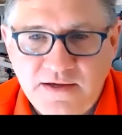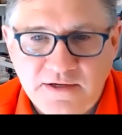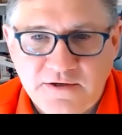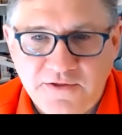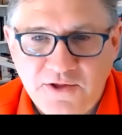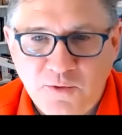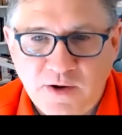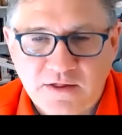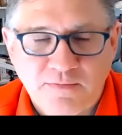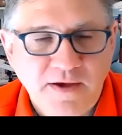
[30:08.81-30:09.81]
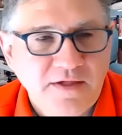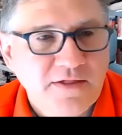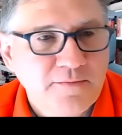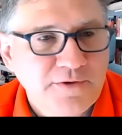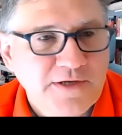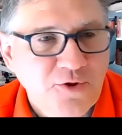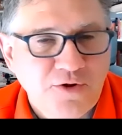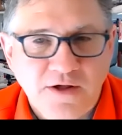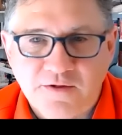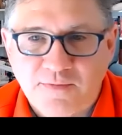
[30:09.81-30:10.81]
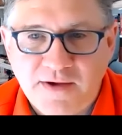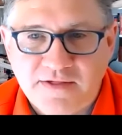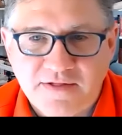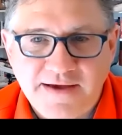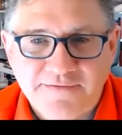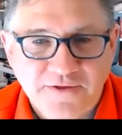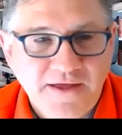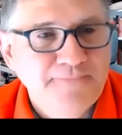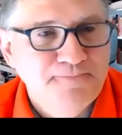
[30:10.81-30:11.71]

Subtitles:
into the US space and potentially other spaces after that.